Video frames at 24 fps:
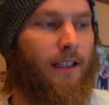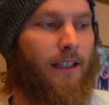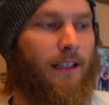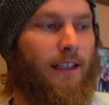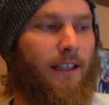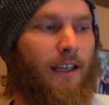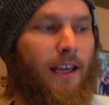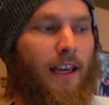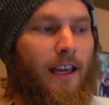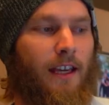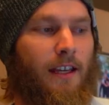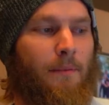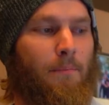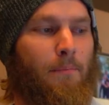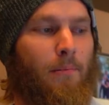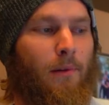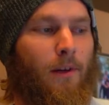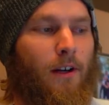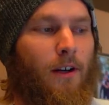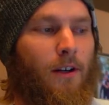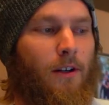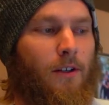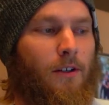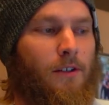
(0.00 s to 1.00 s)
Kick
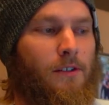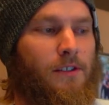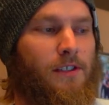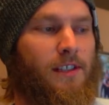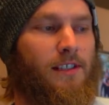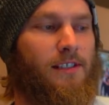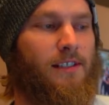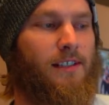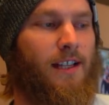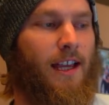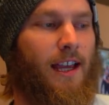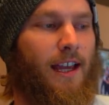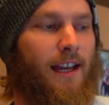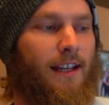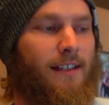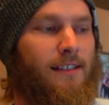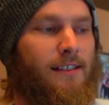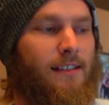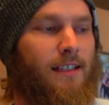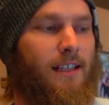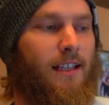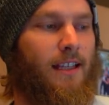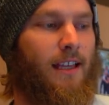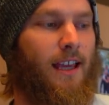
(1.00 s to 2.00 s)
Bros is
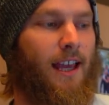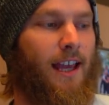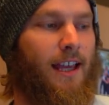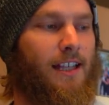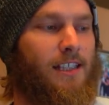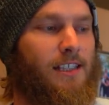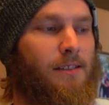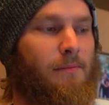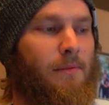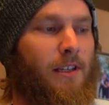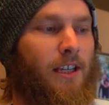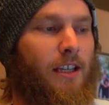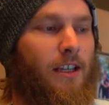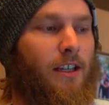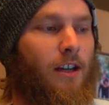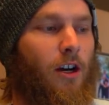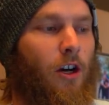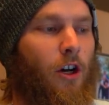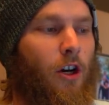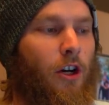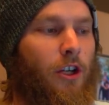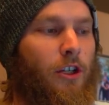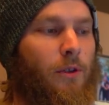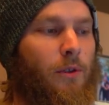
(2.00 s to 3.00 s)
next. He asked me,
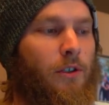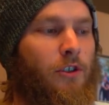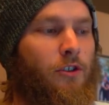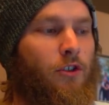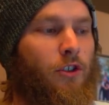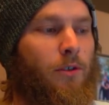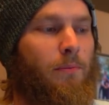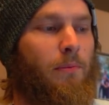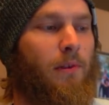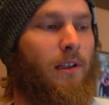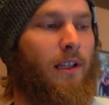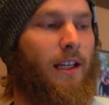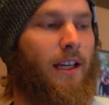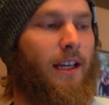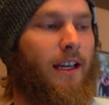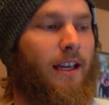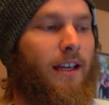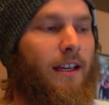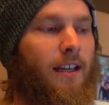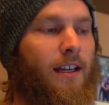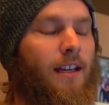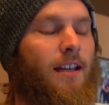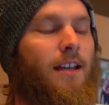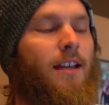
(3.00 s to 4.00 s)
are you in
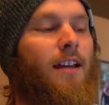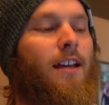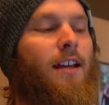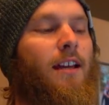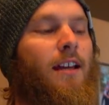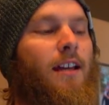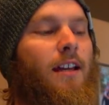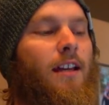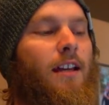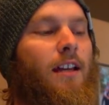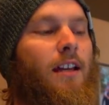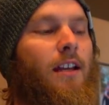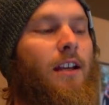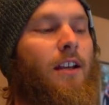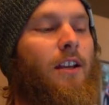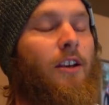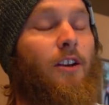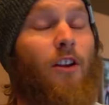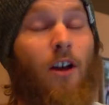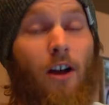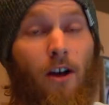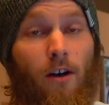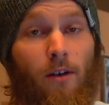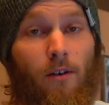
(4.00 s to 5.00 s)
AAA?
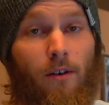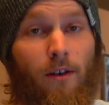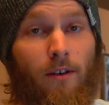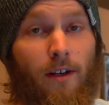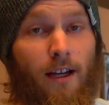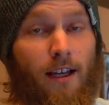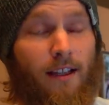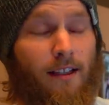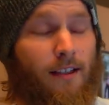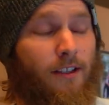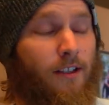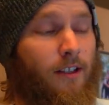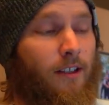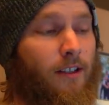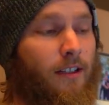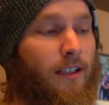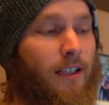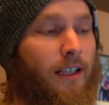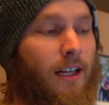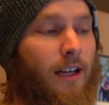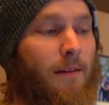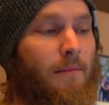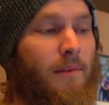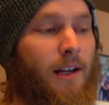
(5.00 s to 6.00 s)
No,
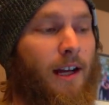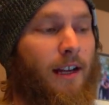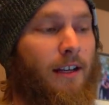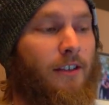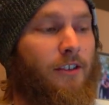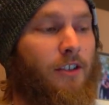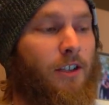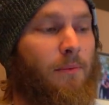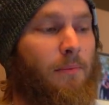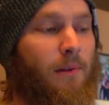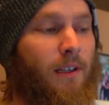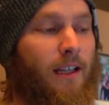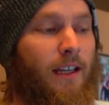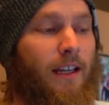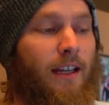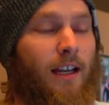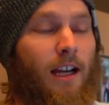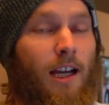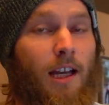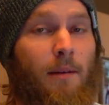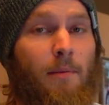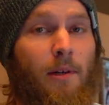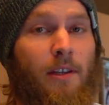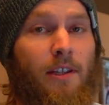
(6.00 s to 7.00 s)
currently I'm not in AAA.
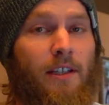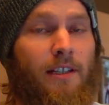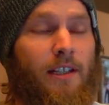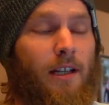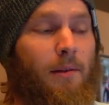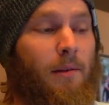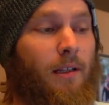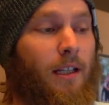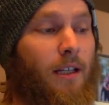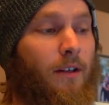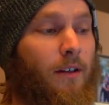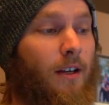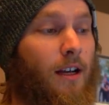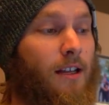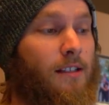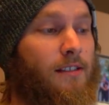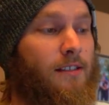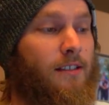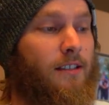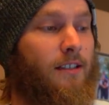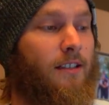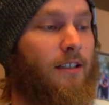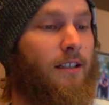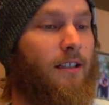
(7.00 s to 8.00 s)
I'm on the AA
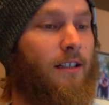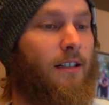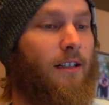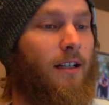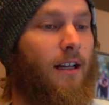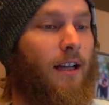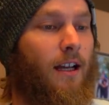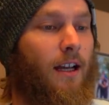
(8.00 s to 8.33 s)
roster.